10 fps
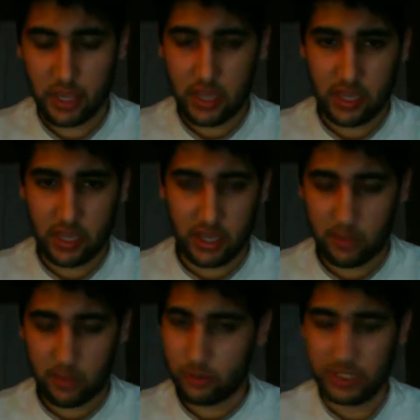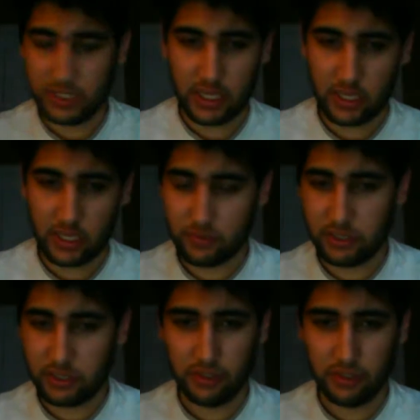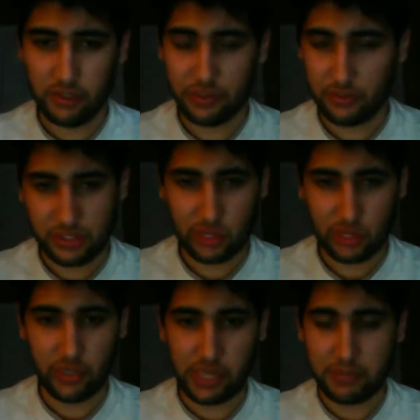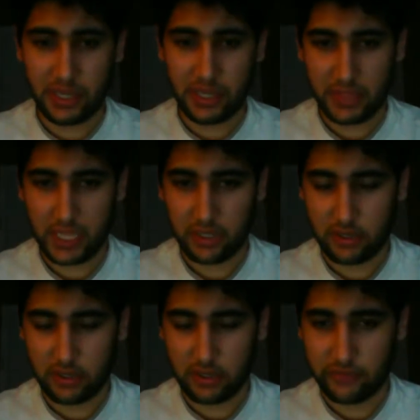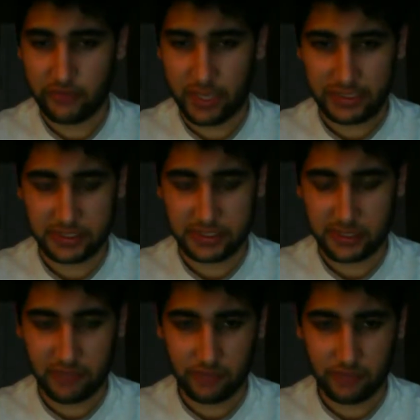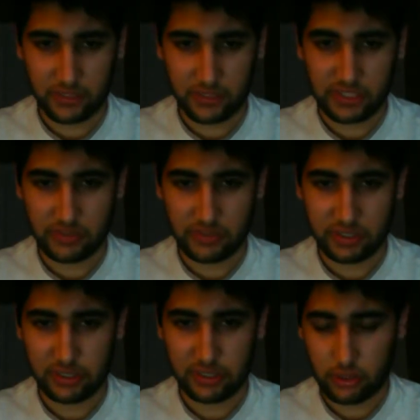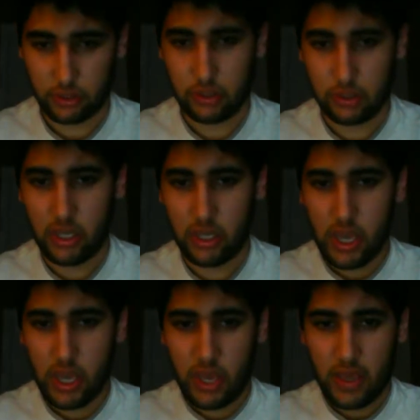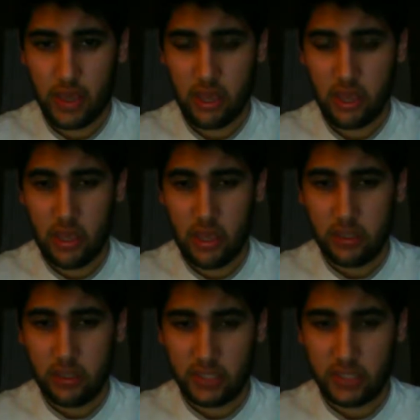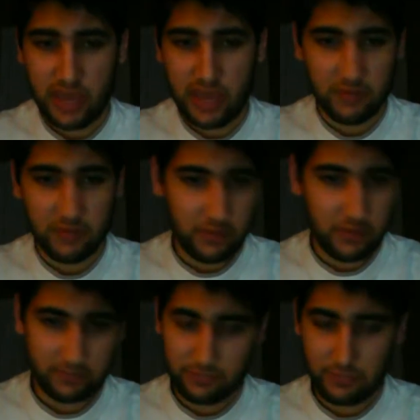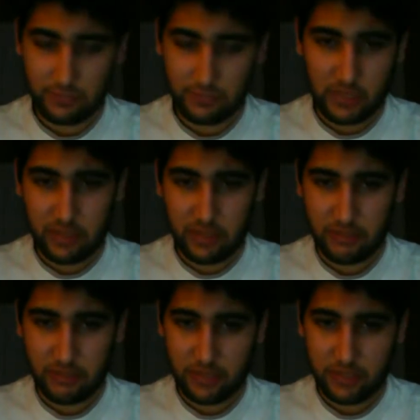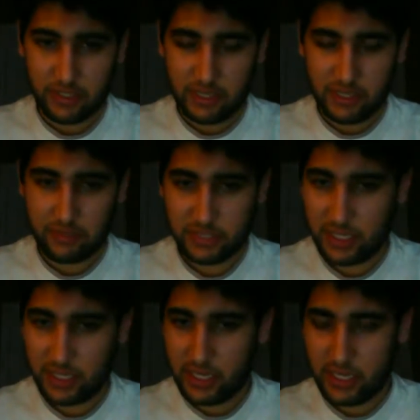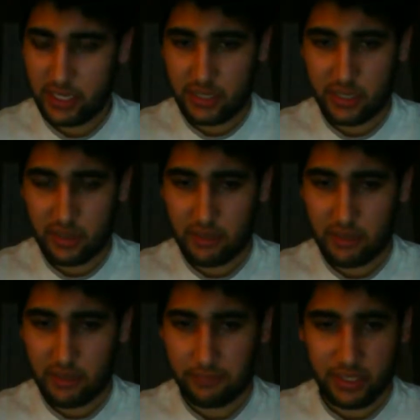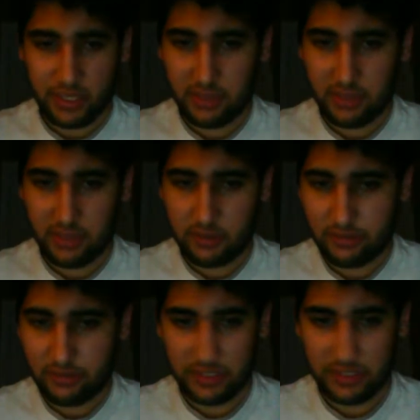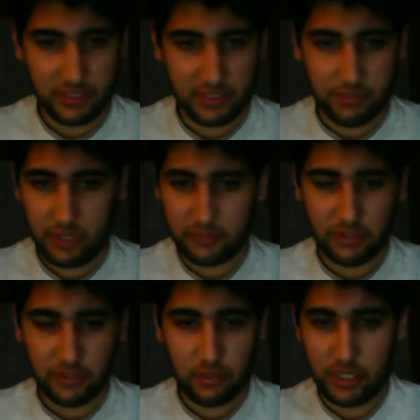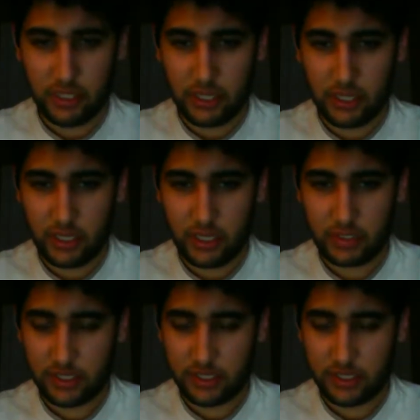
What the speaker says: it would say what new story I might think of next after this one. So yeah, because it would say I'm thinking of this amount of storylines.